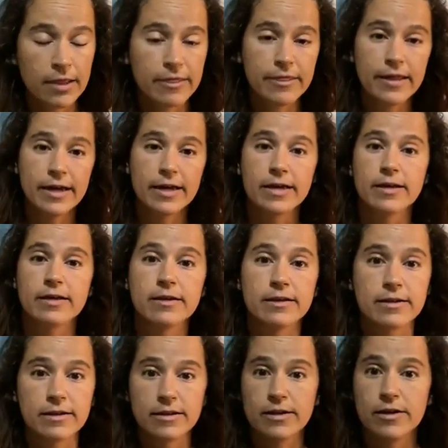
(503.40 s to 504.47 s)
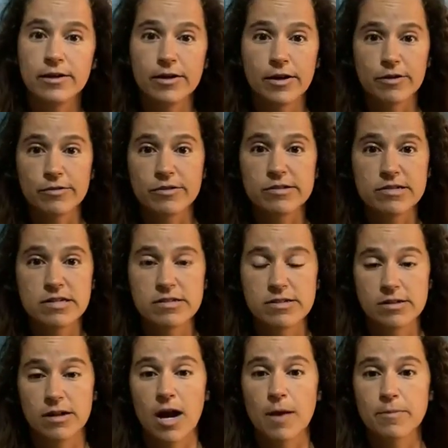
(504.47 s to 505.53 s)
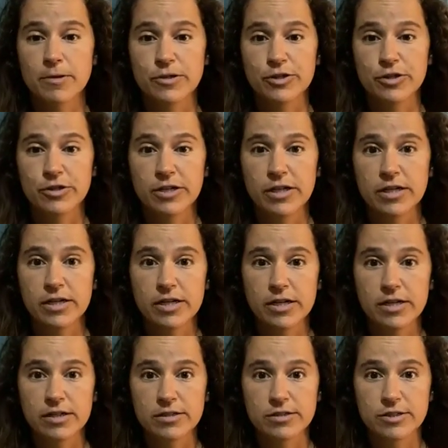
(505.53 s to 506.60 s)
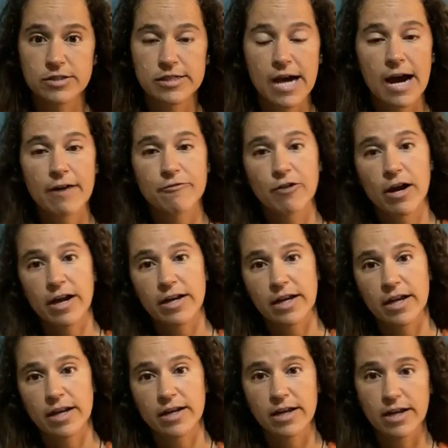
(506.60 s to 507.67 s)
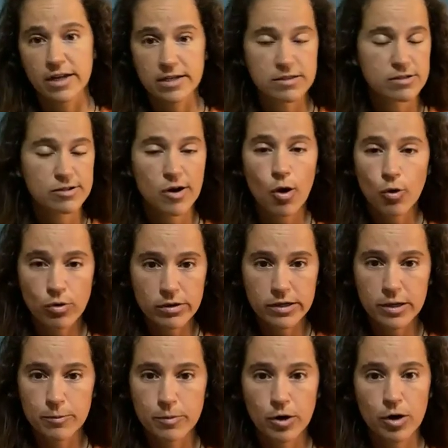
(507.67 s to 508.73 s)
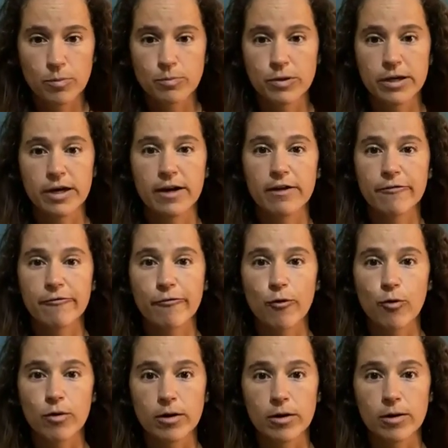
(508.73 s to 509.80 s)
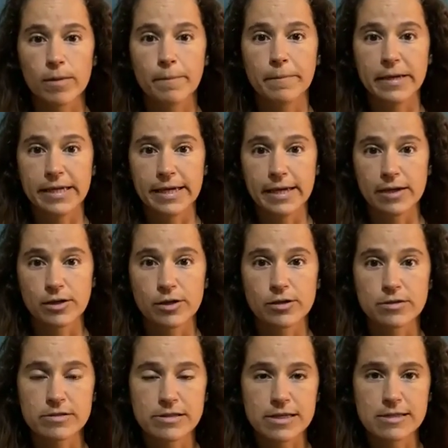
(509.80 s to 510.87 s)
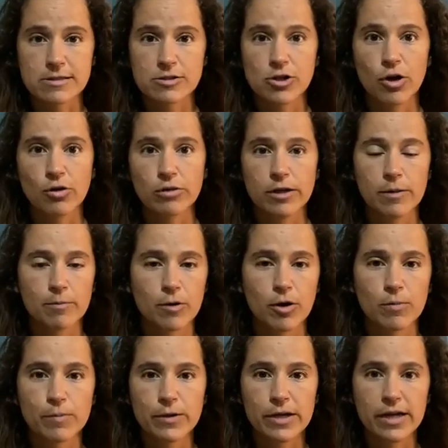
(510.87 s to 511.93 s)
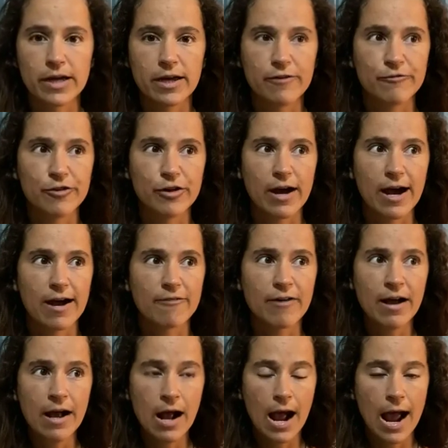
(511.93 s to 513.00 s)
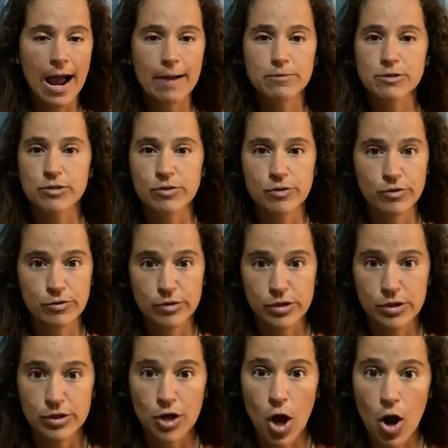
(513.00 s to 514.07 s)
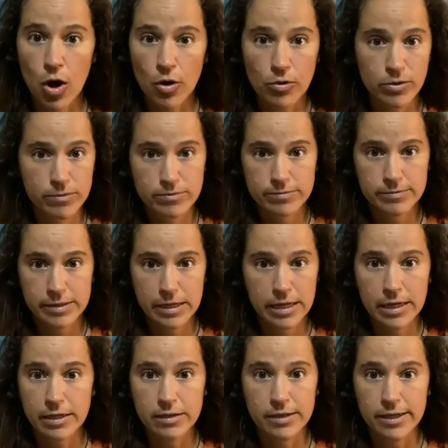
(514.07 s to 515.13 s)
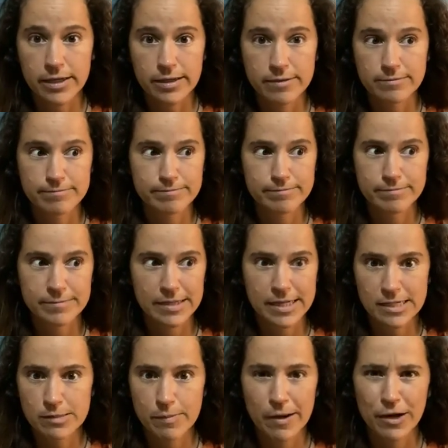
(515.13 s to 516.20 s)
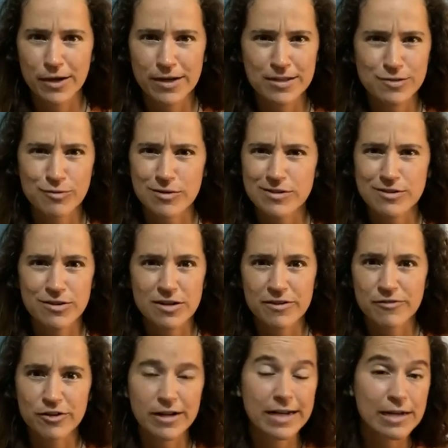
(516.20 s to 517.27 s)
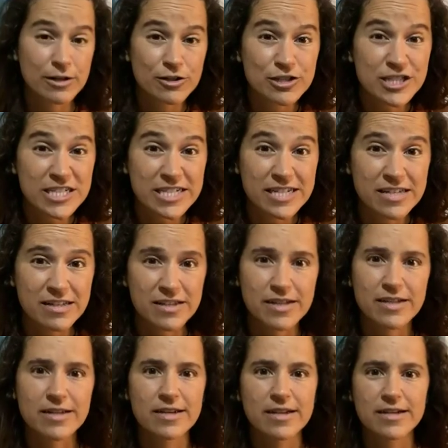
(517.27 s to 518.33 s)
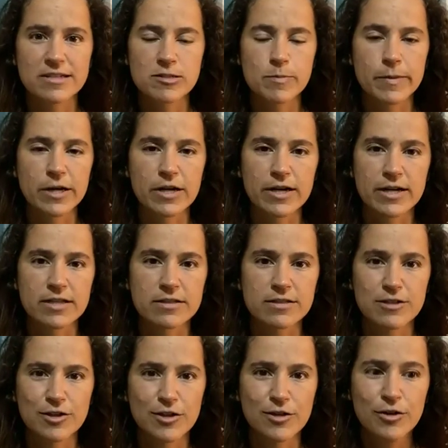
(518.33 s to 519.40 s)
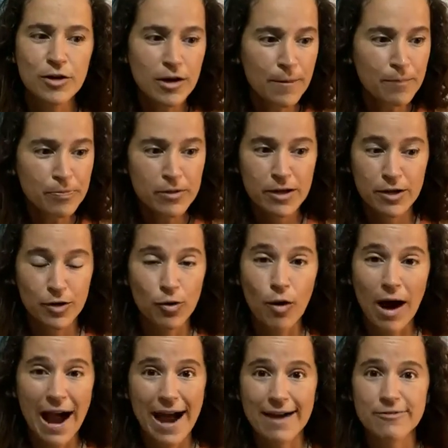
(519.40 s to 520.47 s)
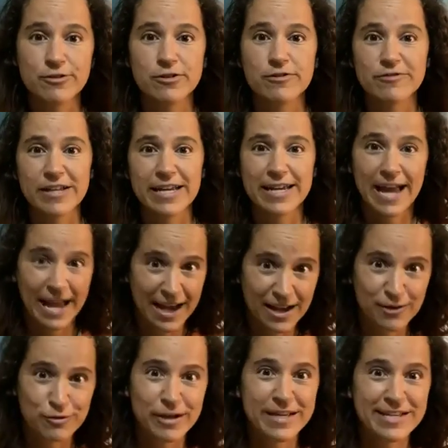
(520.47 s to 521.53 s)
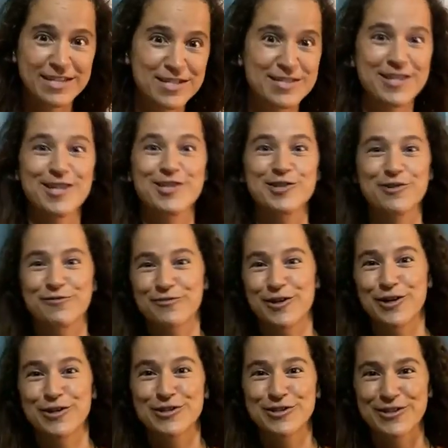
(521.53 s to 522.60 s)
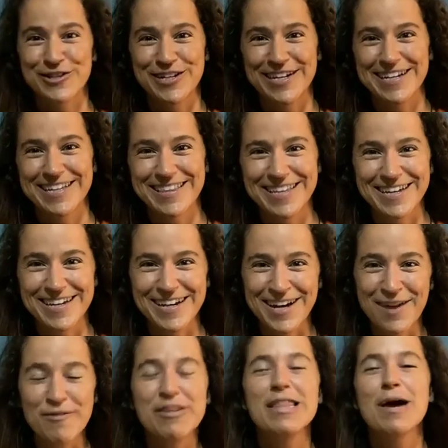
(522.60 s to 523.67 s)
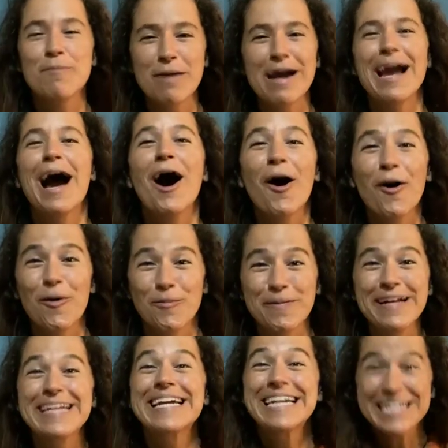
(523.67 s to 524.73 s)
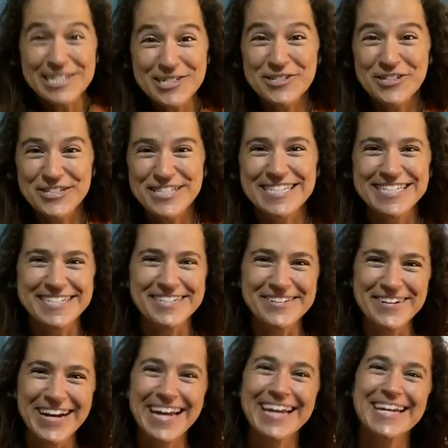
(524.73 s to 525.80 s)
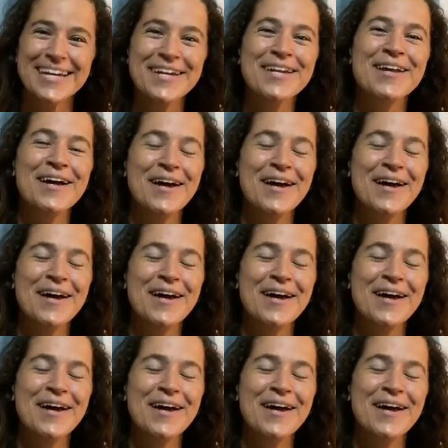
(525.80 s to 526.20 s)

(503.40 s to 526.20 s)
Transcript: then, you know, this is an opportunity to dive right in and it's totally appropriate for beginners. It's totally appropriate if you have absolutely no healing experience whatsoever, energy healing experience, you know, you don't have to have like had a Reiki session first or anything. I mean, that might help like interest you in it,